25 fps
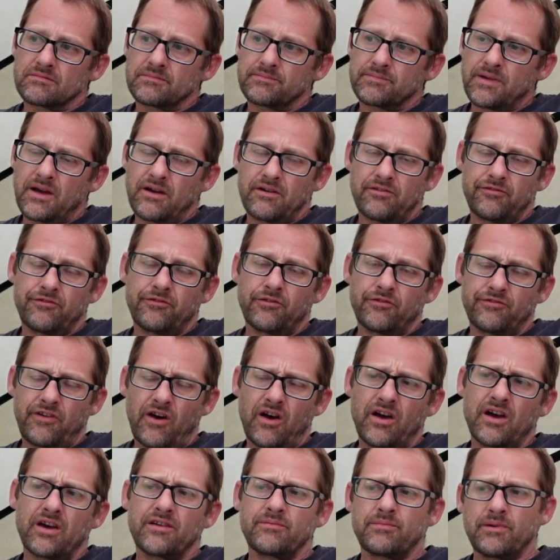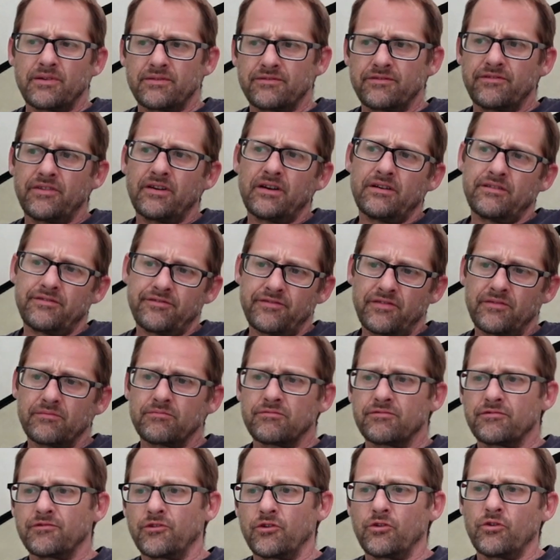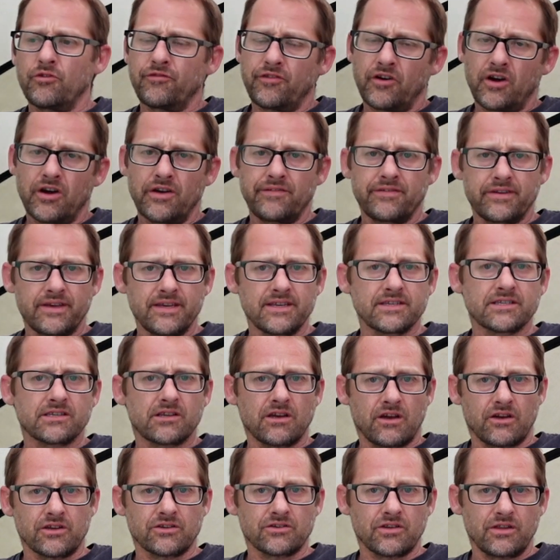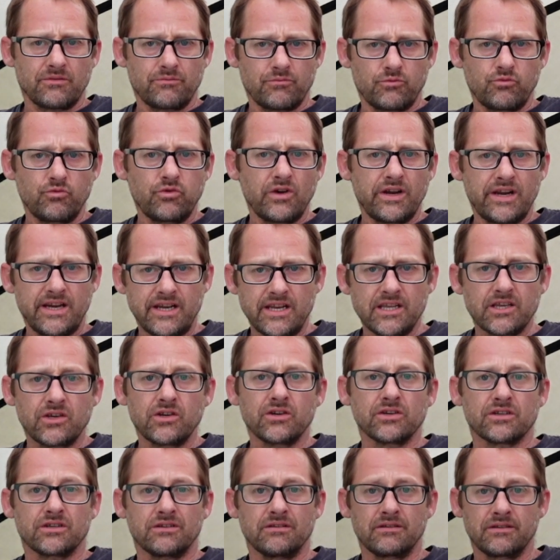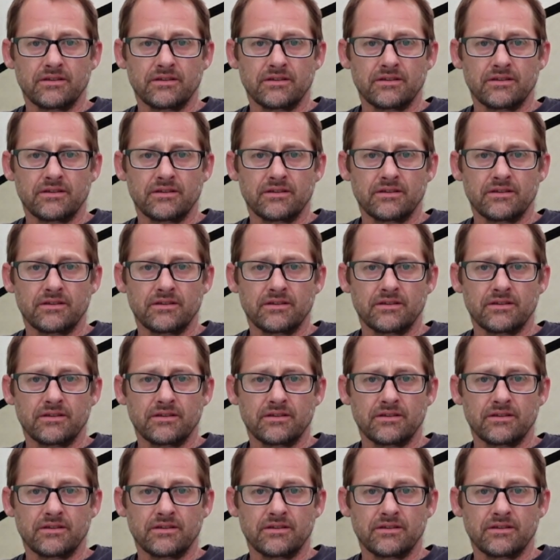About four or five years ago, they're really good.